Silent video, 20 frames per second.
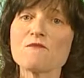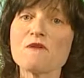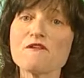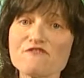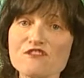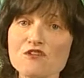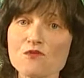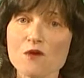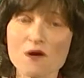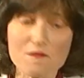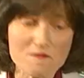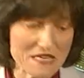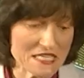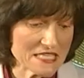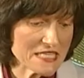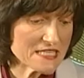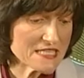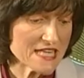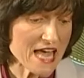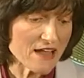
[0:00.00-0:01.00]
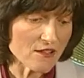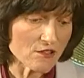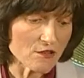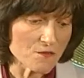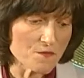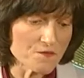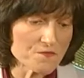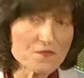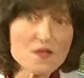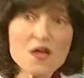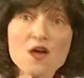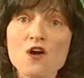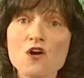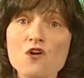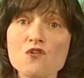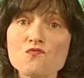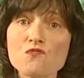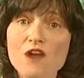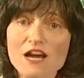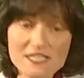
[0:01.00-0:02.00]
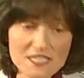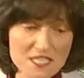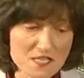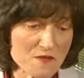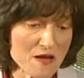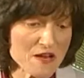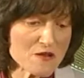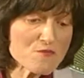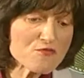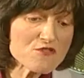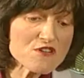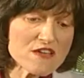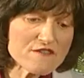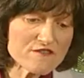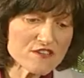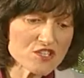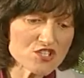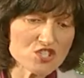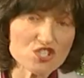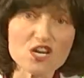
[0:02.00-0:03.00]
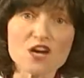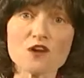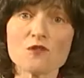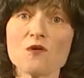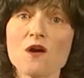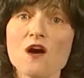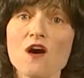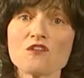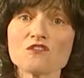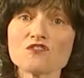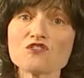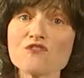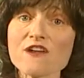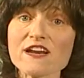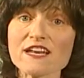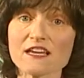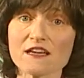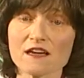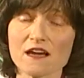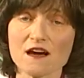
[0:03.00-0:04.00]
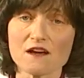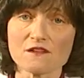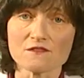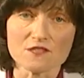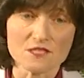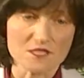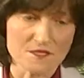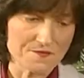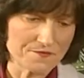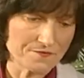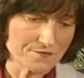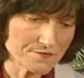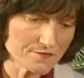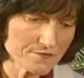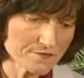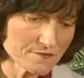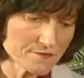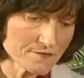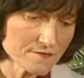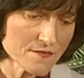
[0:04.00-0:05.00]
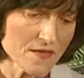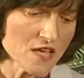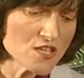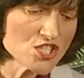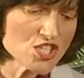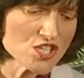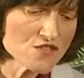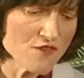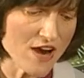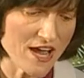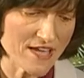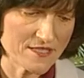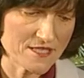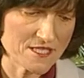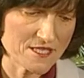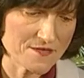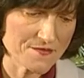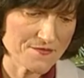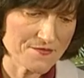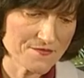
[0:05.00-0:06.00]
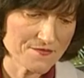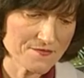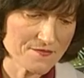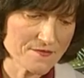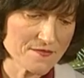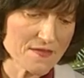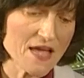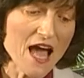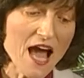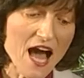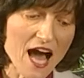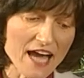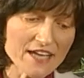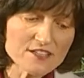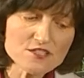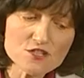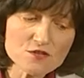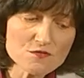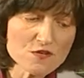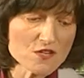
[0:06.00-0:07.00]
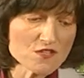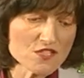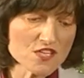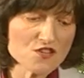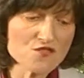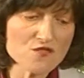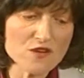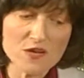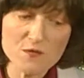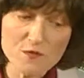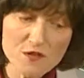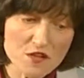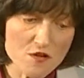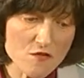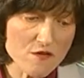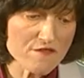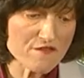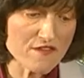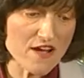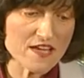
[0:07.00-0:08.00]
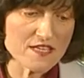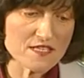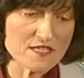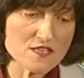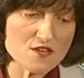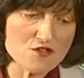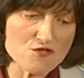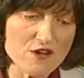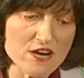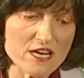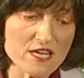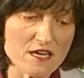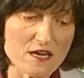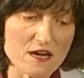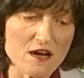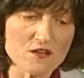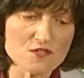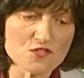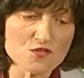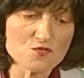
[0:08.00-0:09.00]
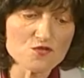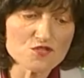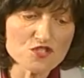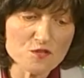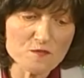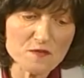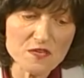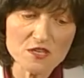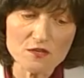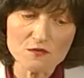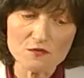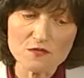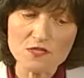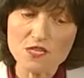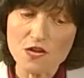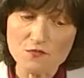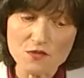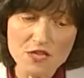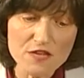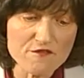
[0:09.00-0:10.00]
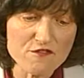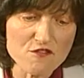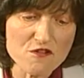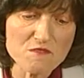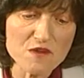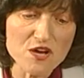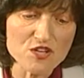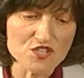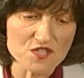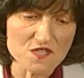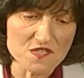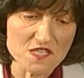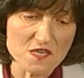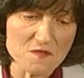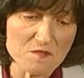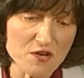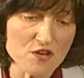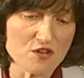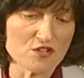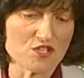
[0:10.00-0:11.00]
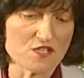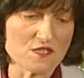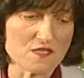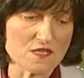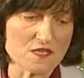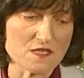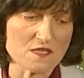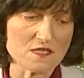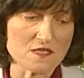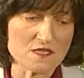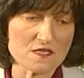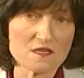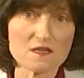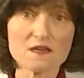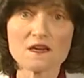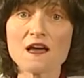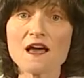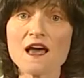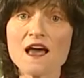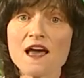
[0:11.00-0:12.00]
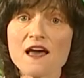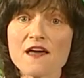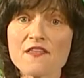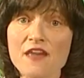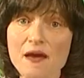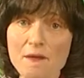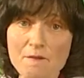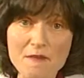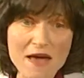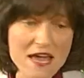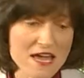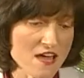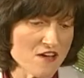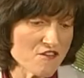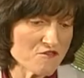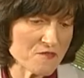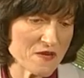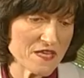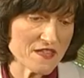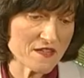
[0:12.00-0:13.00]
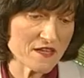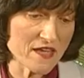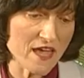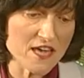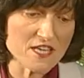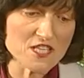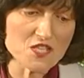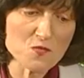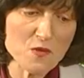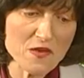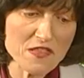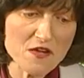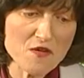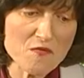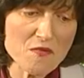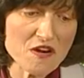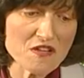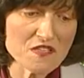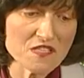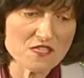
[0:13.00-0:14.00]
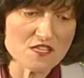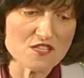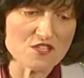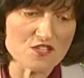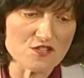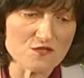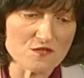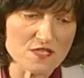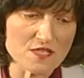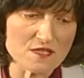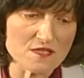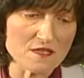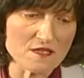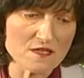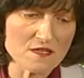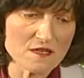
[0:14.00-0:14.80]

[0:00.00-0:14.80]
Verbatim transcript: a viewer, Mrs. L, who writes about a previous show on credit cards. She writes, I do not agree with your advice that credit cards ought to be used only for emergency purchases. That may have been the case when they were instituted,